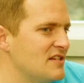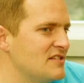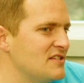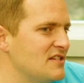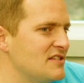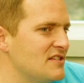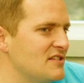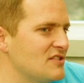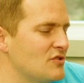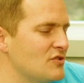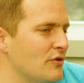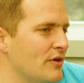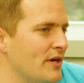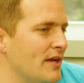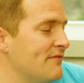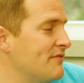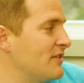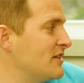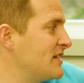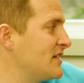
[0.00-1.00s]
this is the story
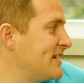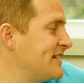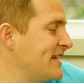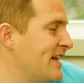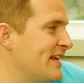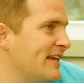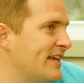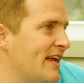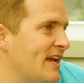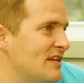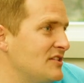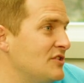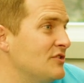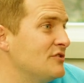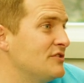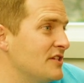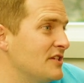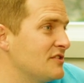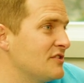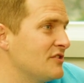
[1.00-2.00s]
of the Titanic had two
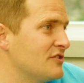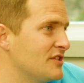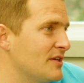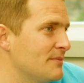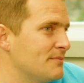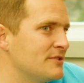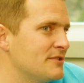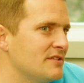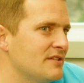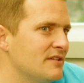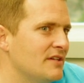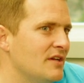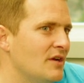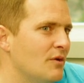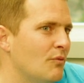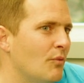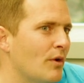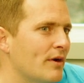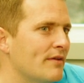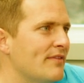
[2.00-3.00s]
sister ships.
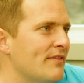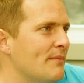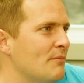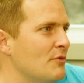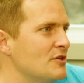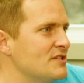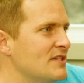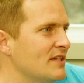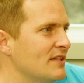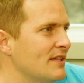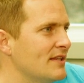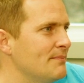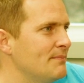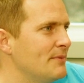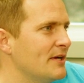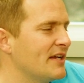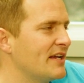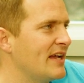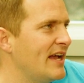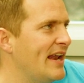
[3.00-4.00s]
One of them was the
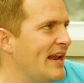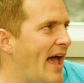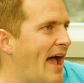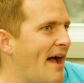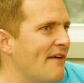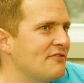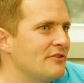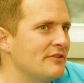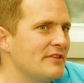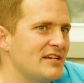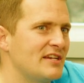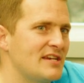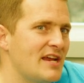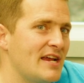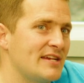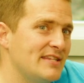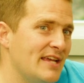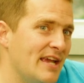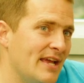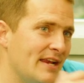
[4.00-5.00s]
Olympic, and after the
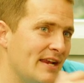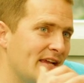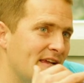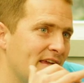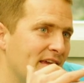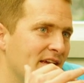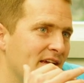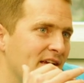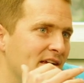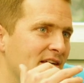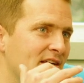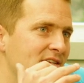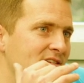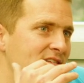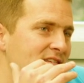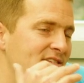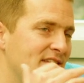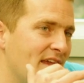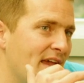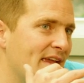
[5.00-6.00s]
Titanic
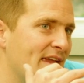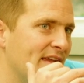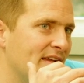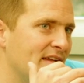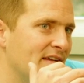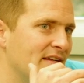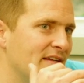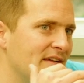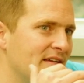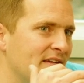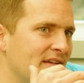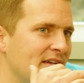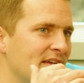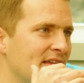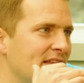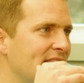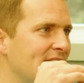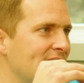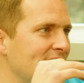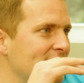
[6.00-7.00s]
sank,
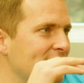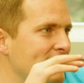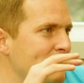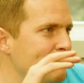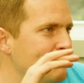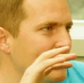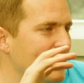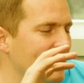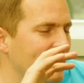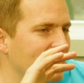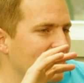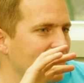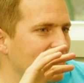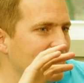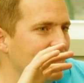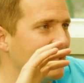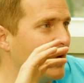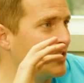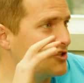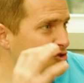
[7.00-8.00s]
the Olympic
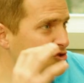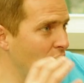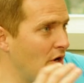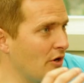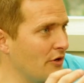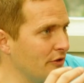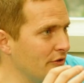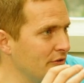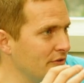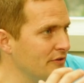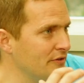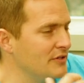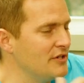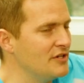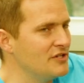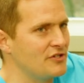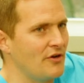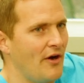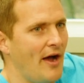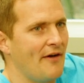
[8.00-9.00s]
got stronger
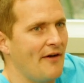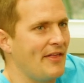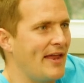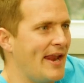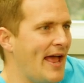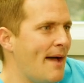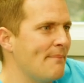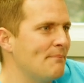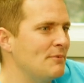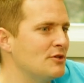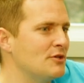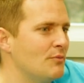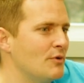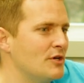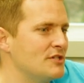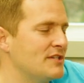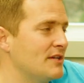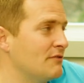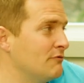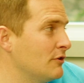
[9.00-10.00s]
so how that happened
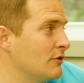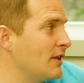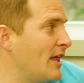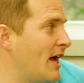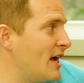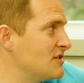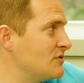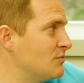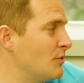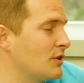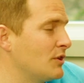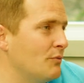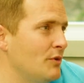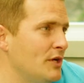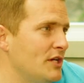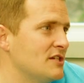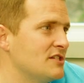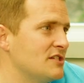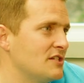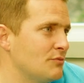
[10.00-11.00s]
was they realized what the
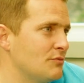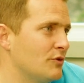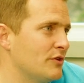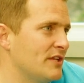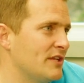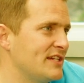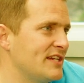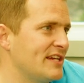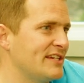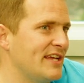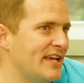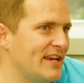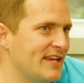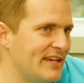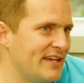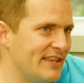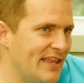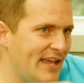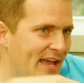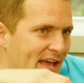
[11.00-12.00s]
weaknesses were in the
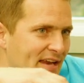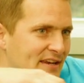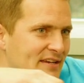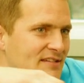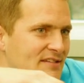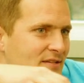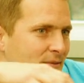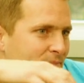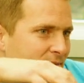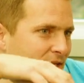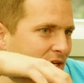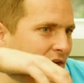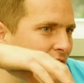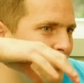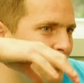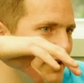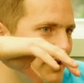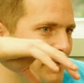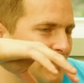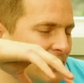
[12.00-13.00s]
Titanic, and they added something
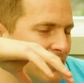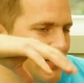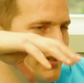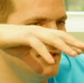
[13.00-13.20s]
called a